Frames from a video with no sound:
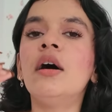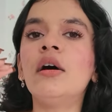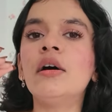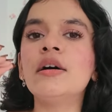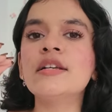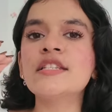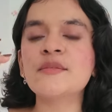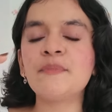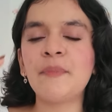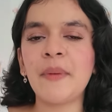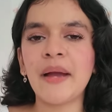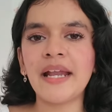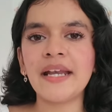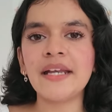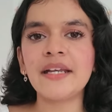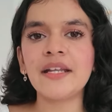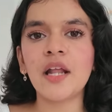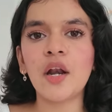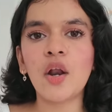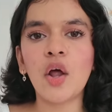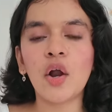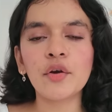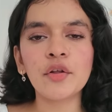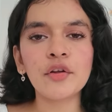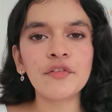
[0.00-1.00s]
spent
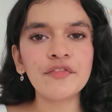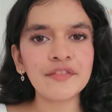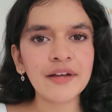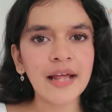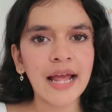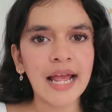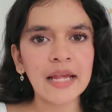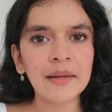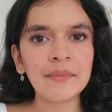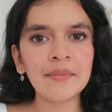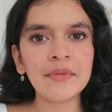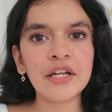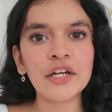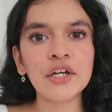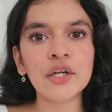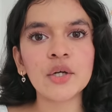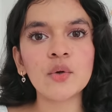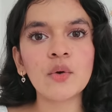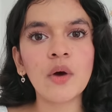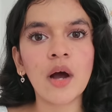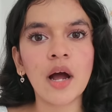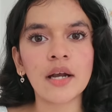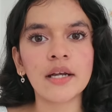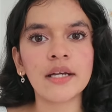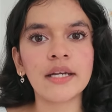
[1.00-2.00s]
a lot of time
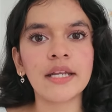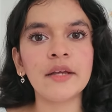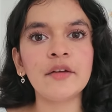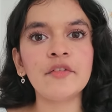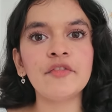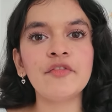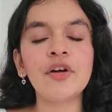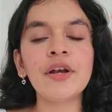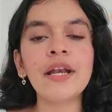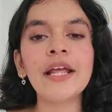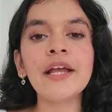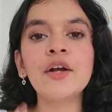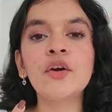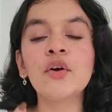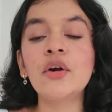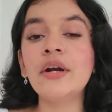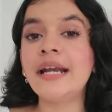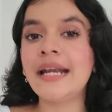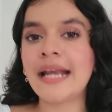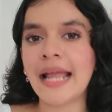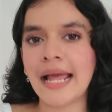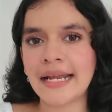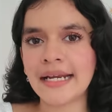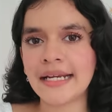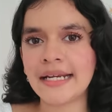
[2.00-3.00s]
into hunting for like
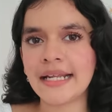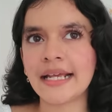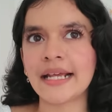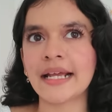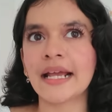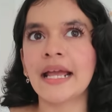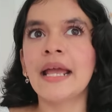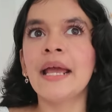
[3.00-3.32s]
good lighting,